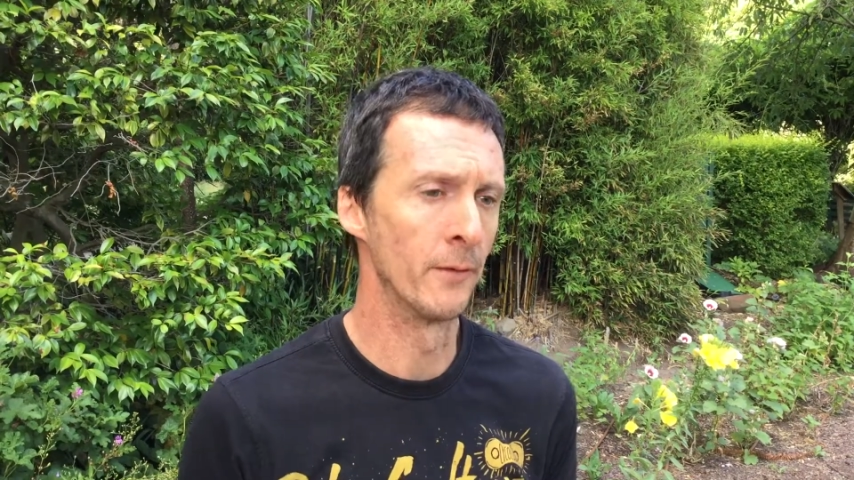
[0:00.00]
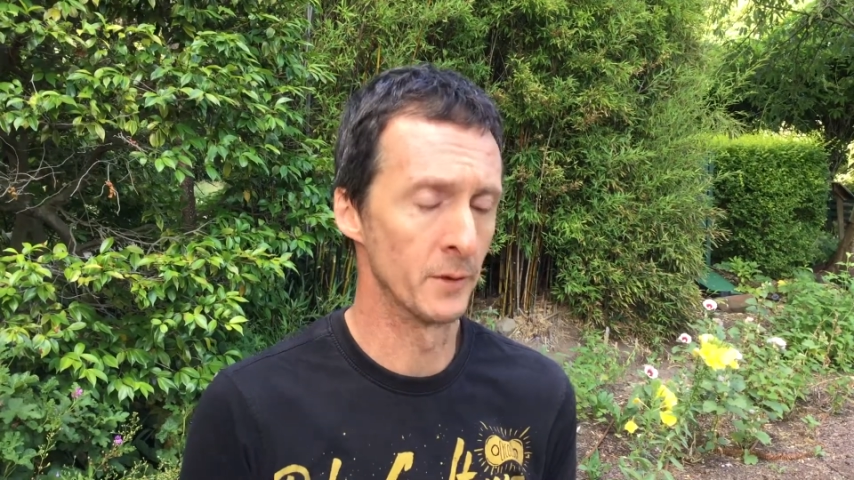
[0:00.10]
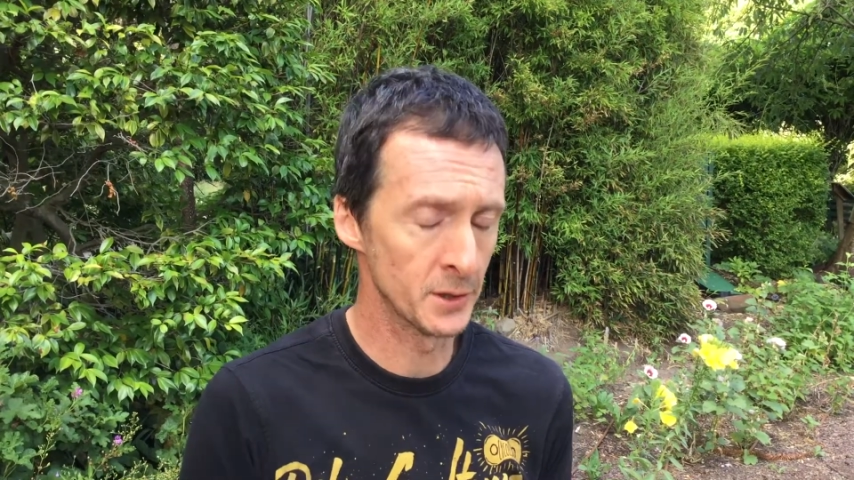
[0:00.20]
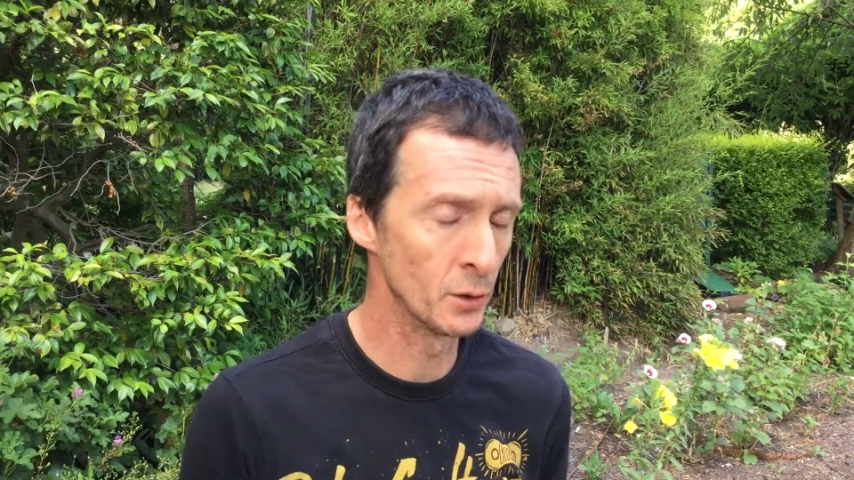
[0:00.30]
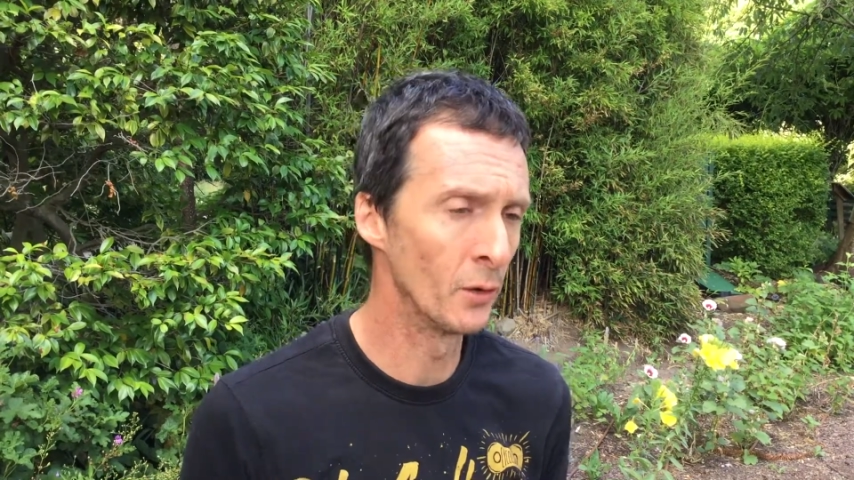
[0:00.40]
and
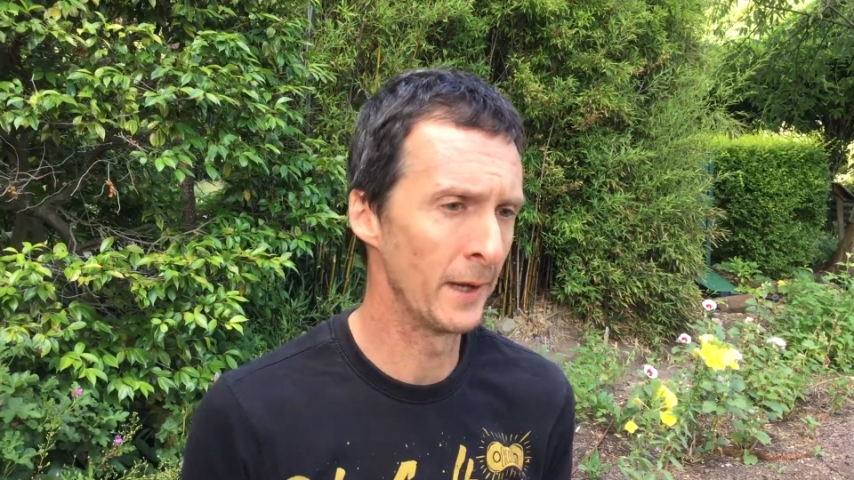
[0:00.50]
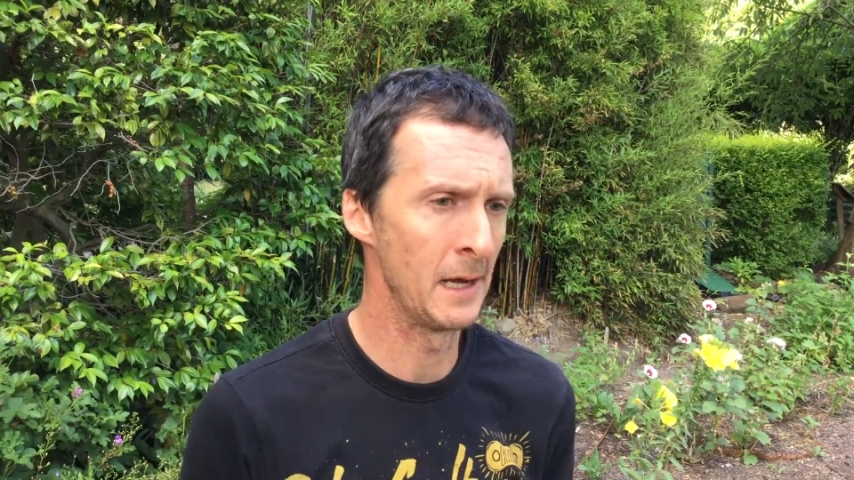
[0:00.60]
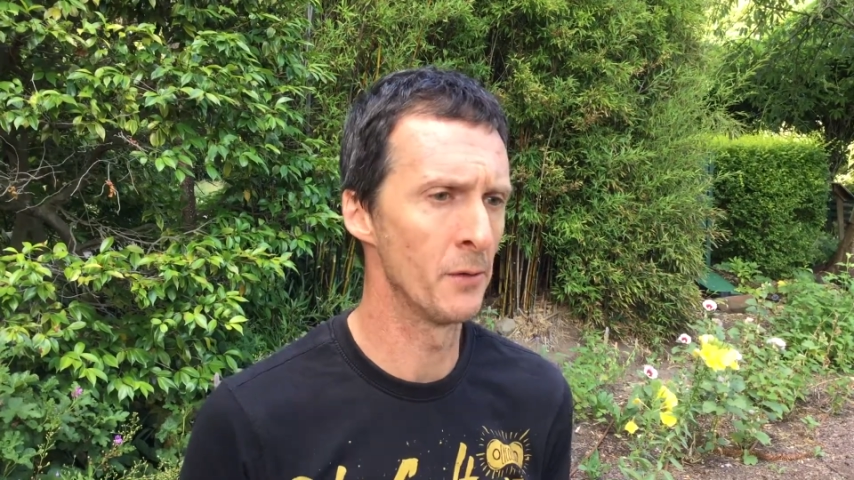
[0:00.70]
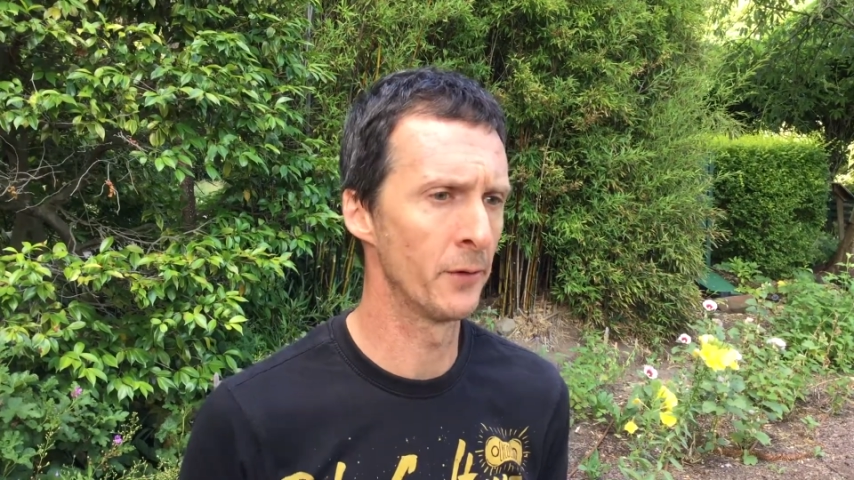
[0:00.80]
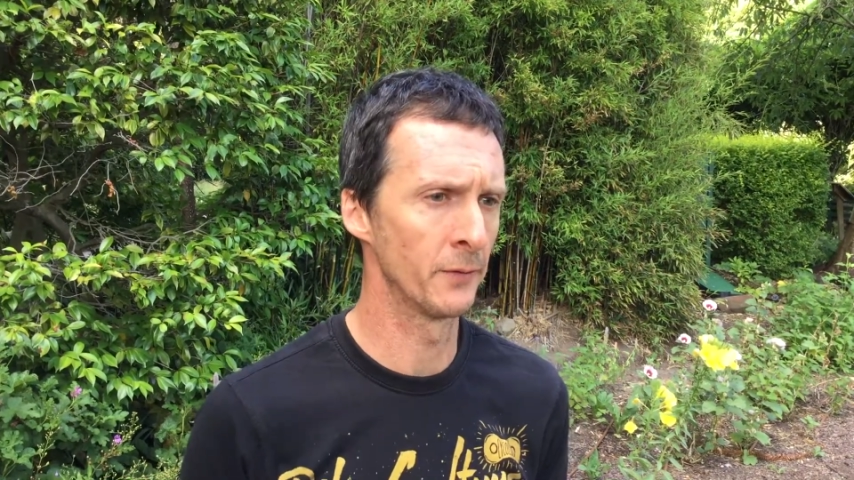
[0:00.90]
restore the
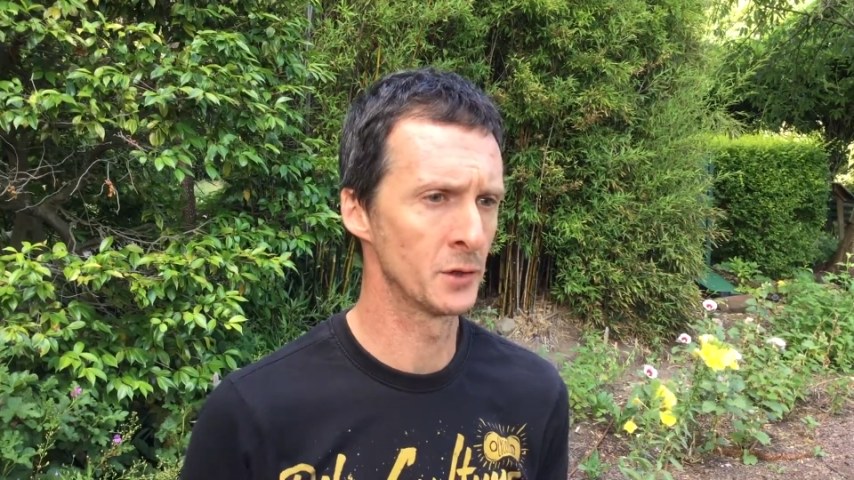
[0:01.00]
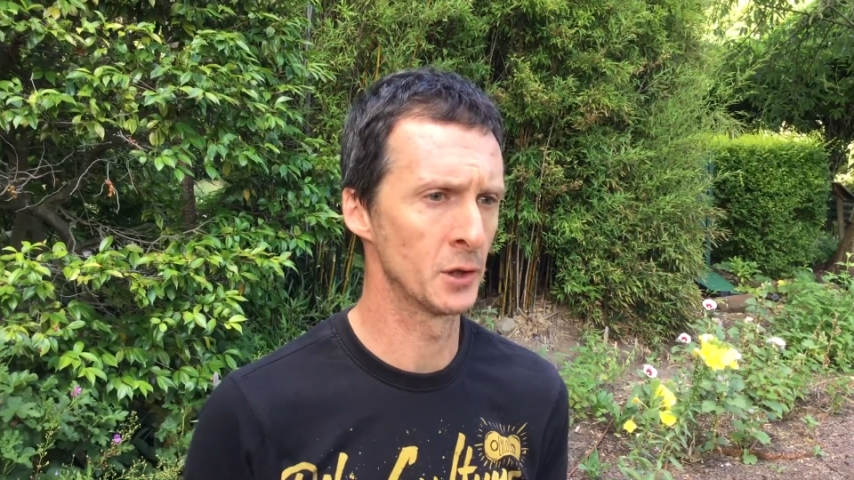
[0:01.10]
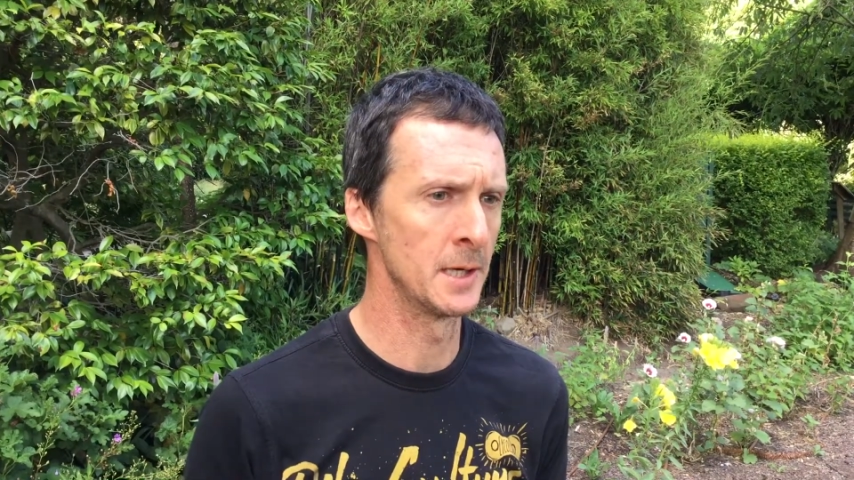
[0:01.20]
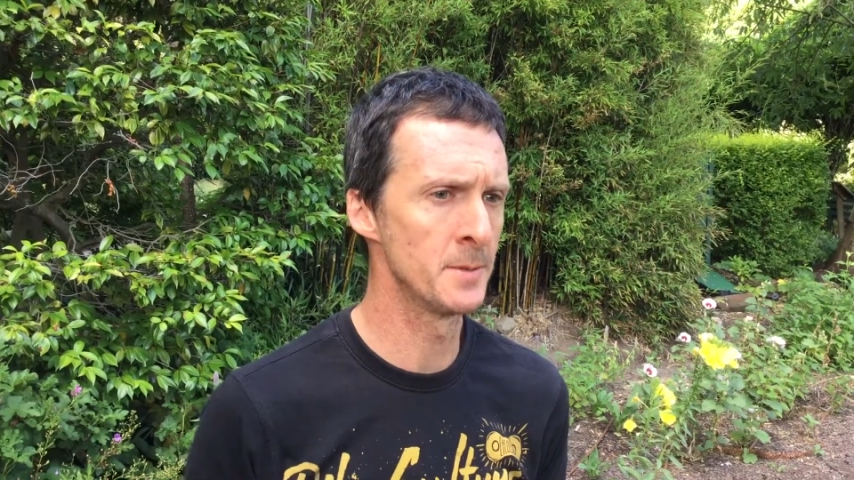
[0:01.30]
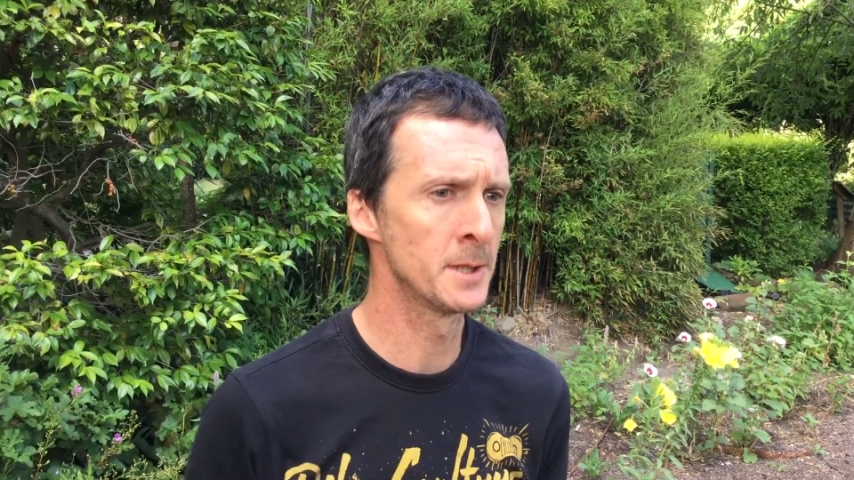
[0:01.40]
health of
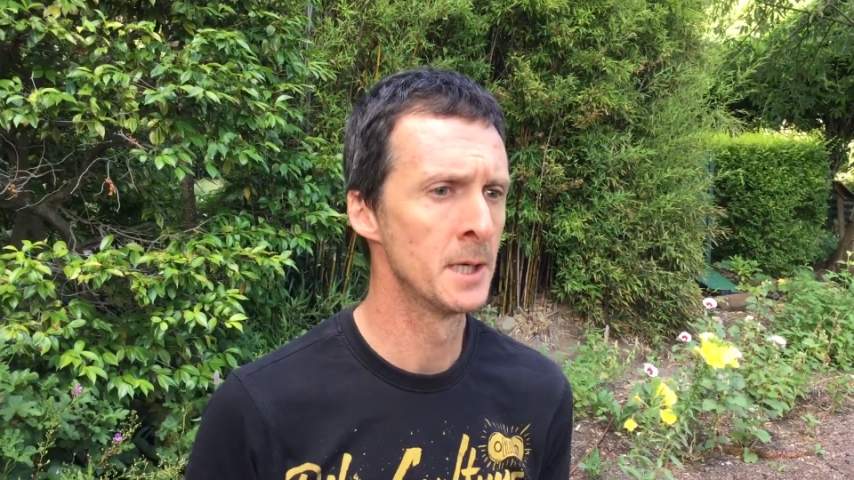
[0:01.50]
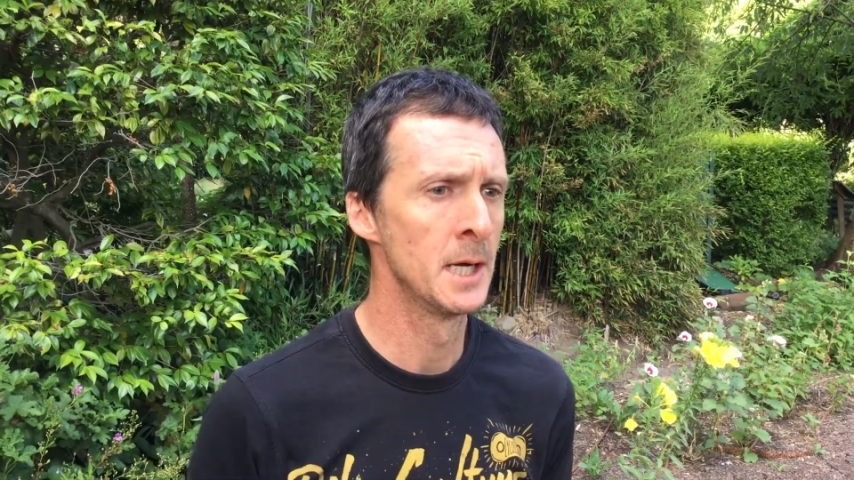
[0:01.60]
streams.